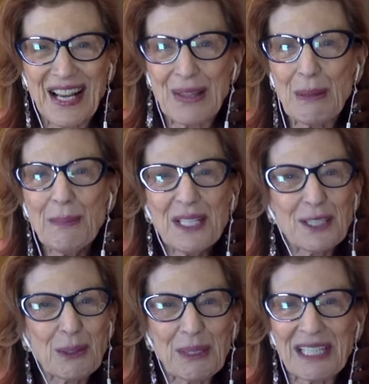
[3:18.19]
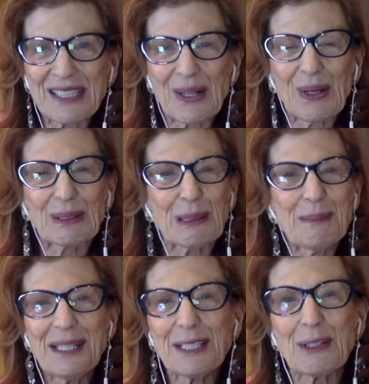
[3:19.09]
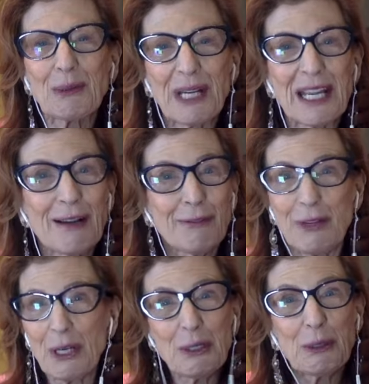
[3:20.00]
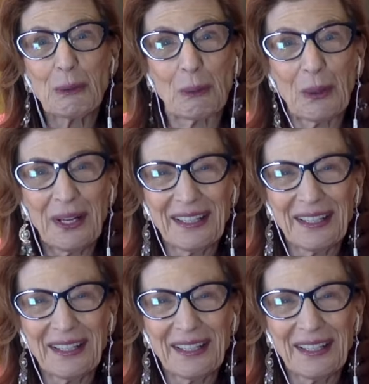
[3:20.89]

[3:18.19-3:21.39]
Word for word: the mystery is called the mystery of you.